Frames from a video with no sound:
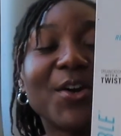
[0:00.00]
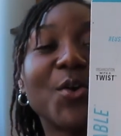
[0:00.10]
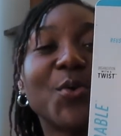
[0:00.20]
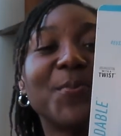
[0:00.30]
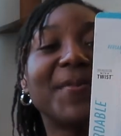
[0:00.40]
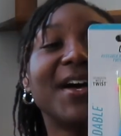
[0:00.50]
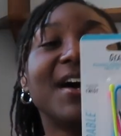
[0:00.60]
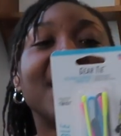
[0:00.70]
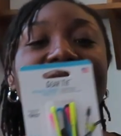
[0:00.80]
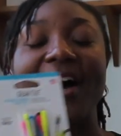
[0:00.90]
home.
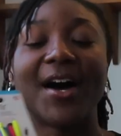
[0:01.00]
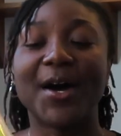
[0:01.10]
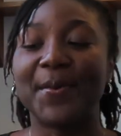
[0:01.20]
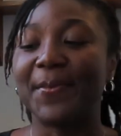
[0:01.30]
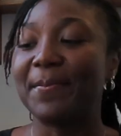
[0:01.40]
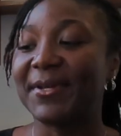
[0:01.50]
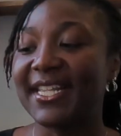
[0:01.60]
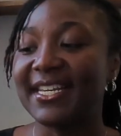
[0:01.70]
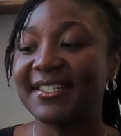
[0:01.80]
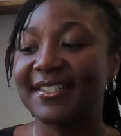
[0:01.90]
But
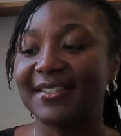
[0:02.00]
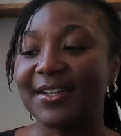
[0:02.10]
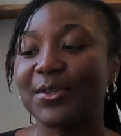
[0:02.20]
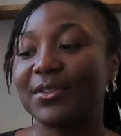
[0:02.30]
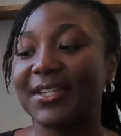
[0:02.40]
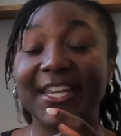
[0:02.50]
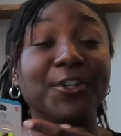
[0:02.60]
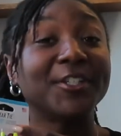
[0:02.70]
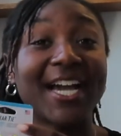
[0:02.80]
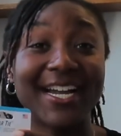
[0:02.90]
these
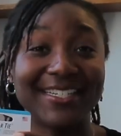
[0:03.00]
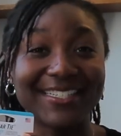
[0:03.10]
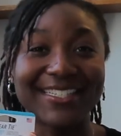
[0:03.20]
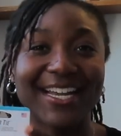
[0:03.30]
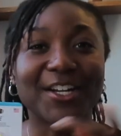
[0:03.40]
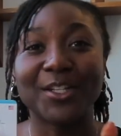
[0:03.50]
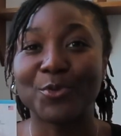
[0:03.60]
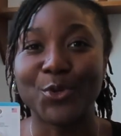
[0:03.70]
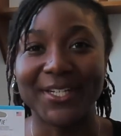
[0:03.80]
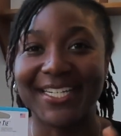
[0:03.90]
gear ties, I call
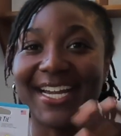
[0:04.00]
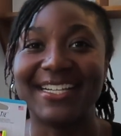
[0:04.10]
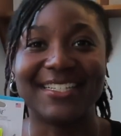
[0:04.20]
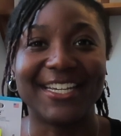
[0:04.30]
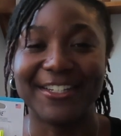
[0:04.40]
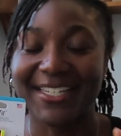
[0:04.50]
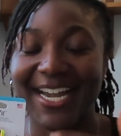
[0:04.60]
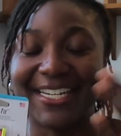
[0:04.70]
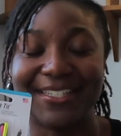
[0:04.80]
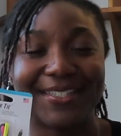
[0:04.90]
them cord ties, gear
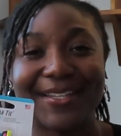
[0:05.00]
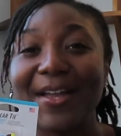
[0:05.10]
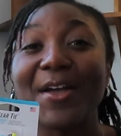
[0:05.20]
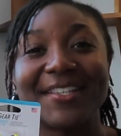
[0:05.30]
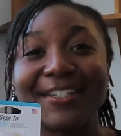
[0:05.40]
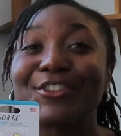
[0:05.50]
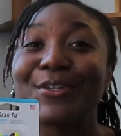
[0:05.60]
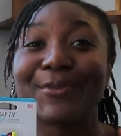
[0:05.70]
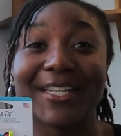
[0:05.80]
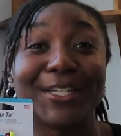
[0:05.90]
ties.
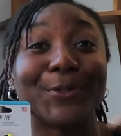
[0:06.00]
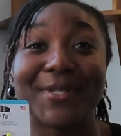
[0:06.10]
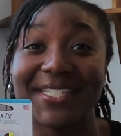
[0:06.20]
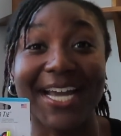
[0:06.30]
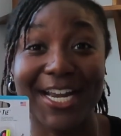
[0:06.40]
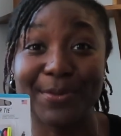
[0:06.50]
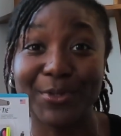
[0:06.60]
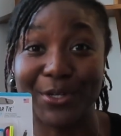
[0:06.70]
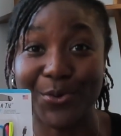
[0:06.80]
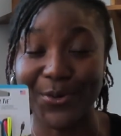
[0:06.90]
Essentially what they do is tie up
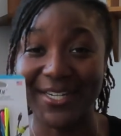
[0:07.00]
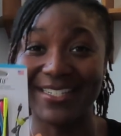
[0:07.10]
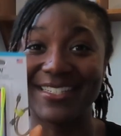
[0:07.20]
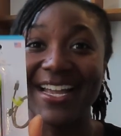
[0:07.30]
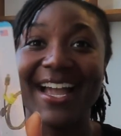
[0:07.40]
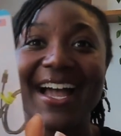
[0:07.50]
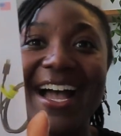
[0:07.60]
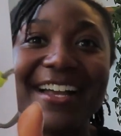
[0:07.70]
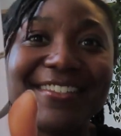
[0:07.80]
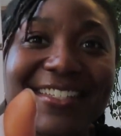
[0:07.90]
your cords,
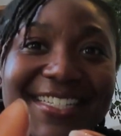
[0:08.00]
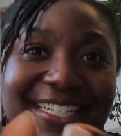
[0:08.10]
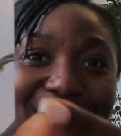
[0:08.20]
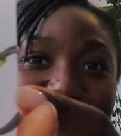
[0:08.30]
as you can see in